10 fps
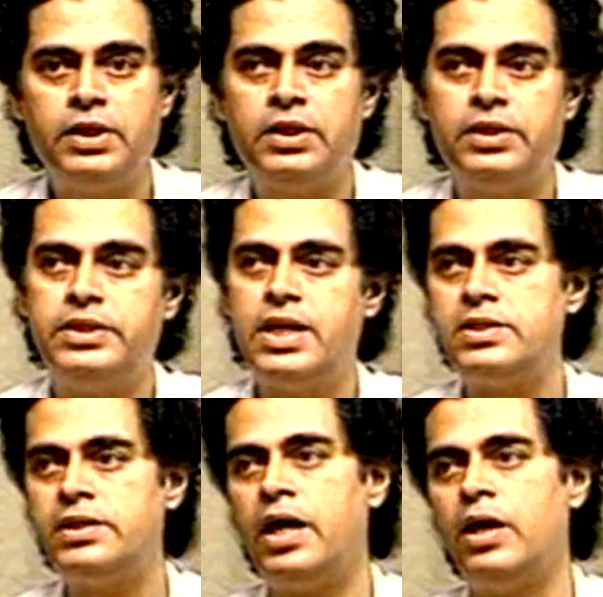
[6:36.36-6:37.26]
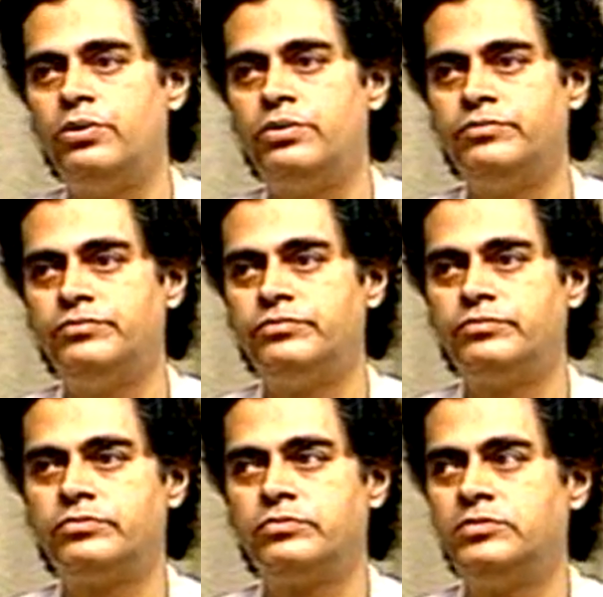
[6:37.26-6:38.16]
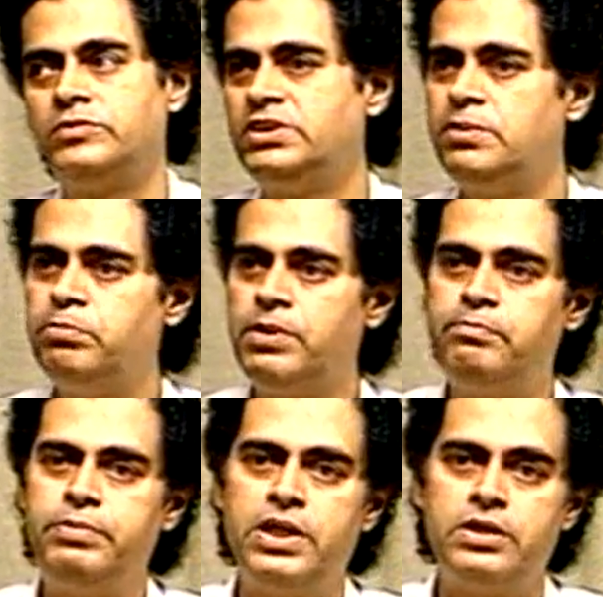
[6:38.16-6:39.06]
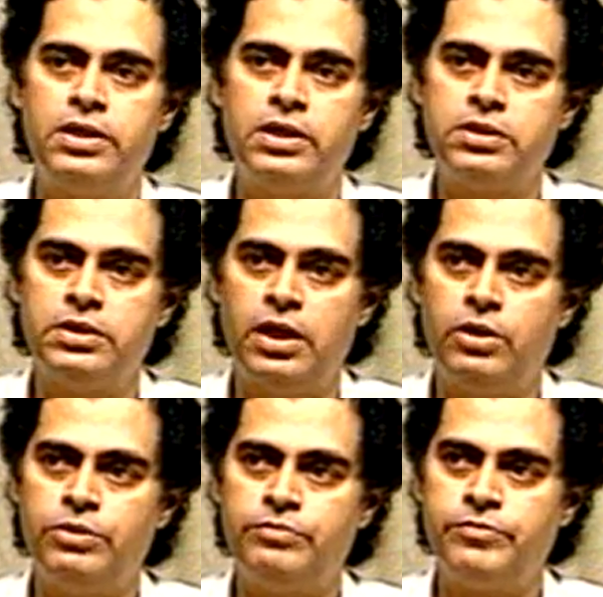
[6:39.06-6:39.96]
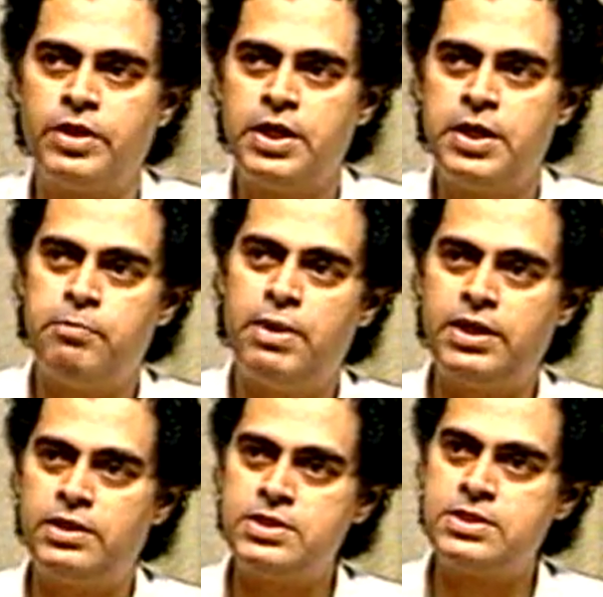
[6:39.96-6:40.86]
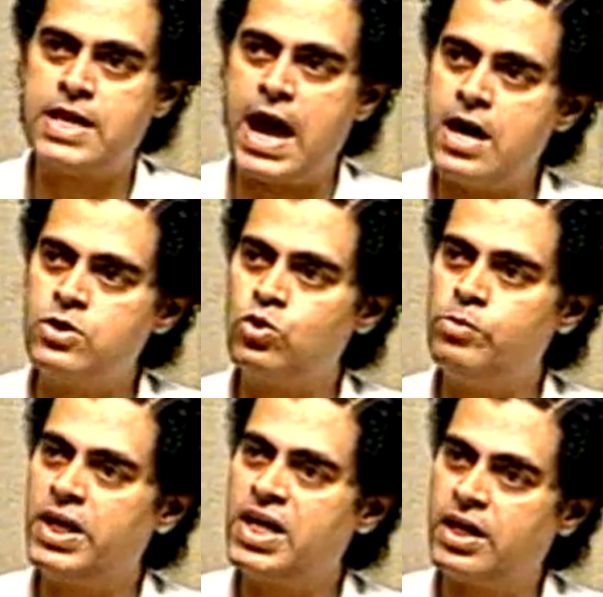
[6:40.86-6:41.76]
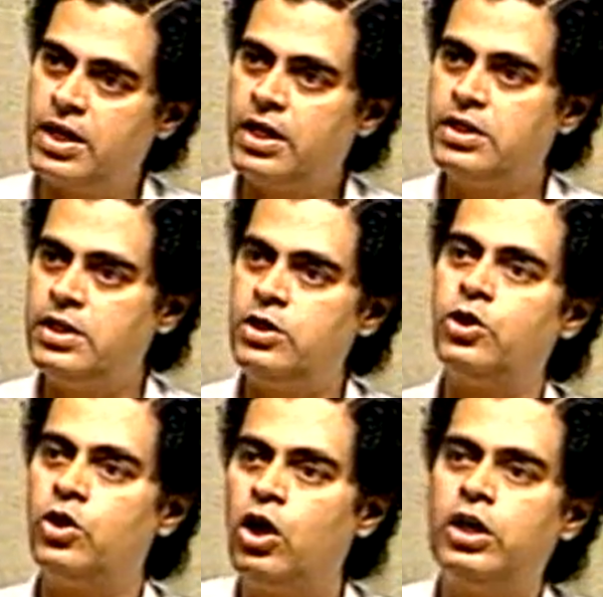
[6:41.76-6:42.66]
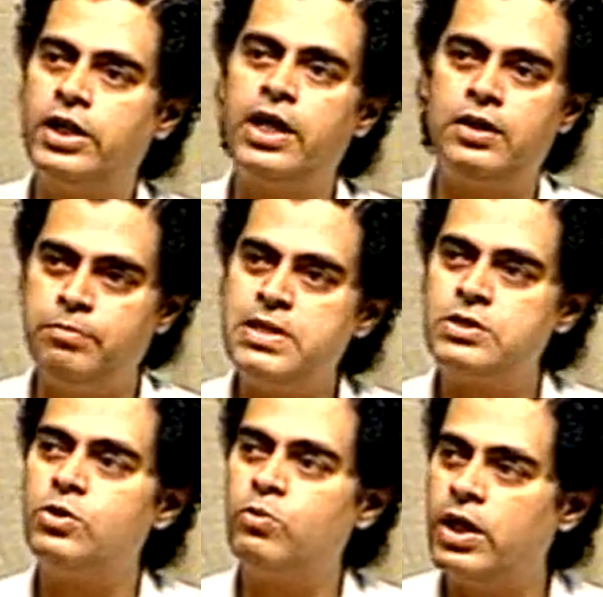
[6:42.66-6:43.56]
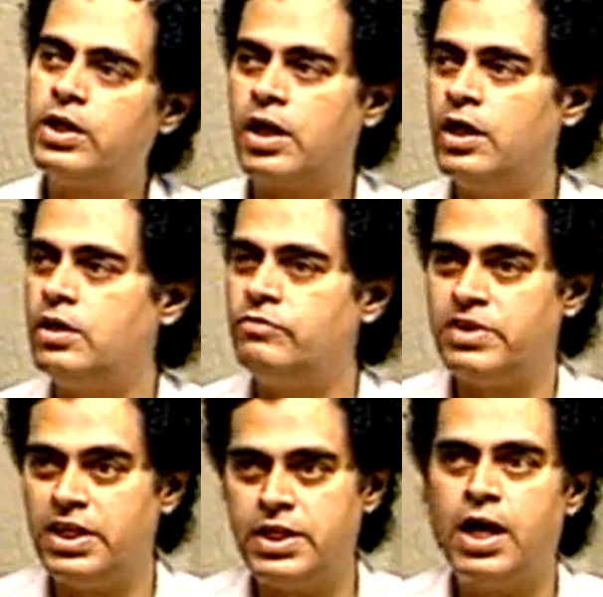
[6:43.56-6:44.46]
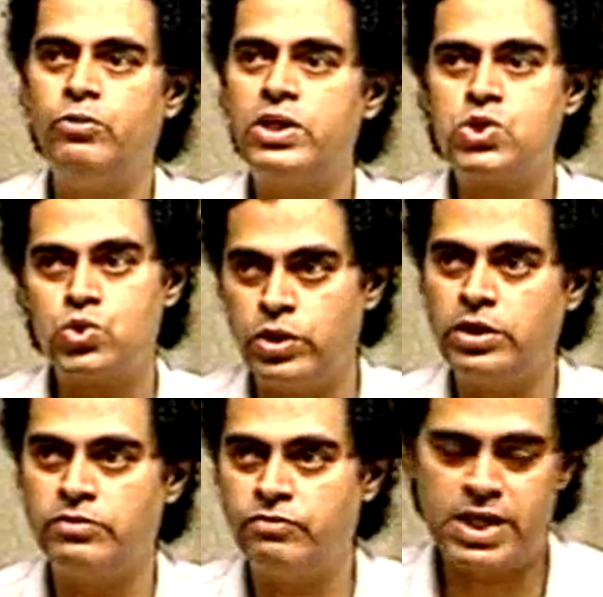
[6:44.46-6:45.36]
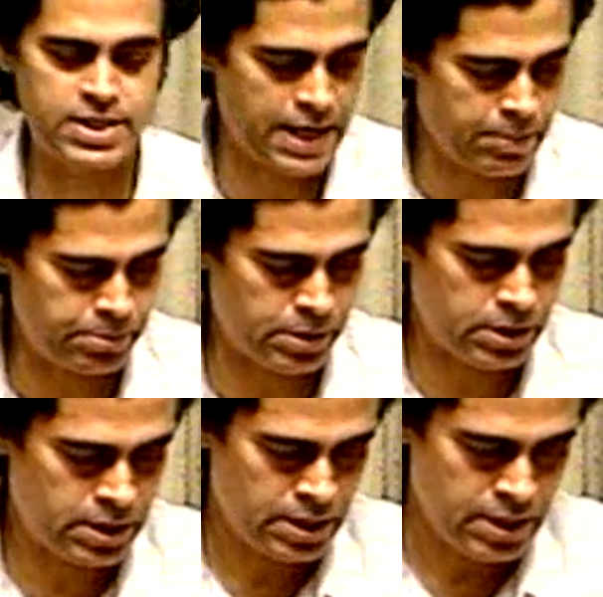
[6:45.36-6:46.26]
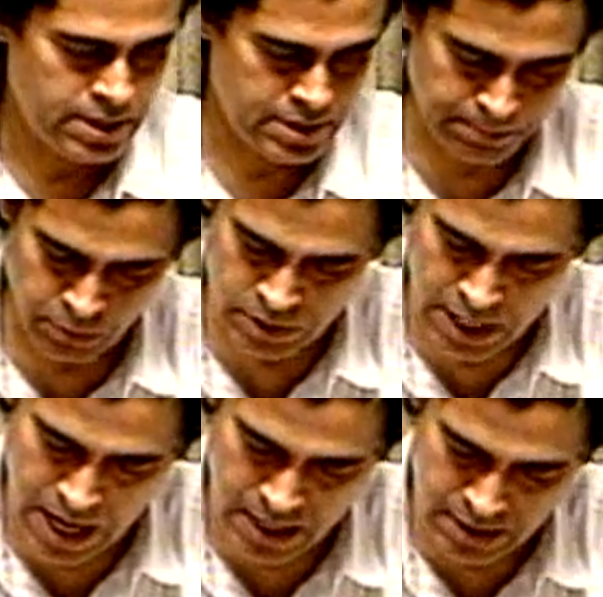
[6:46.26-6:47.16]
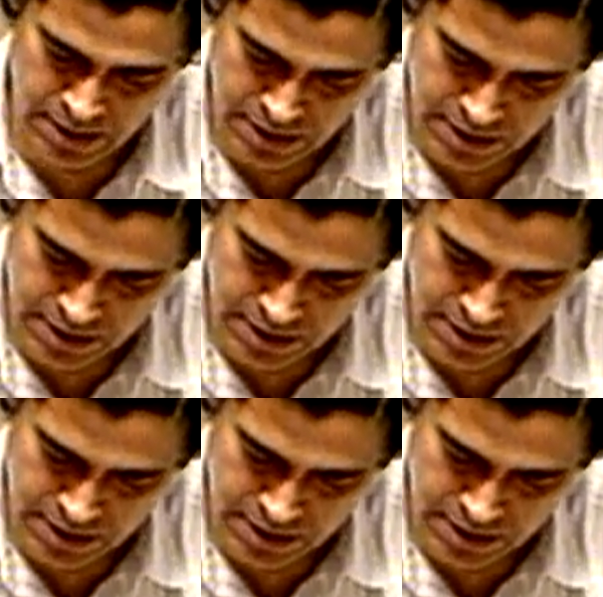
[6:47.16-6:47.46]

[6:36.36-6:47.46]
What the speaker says: there is a diode. Simple PN junction diode. But these diodes will be connected or not, that depends on what kind of data we are storing. For example, suppose I just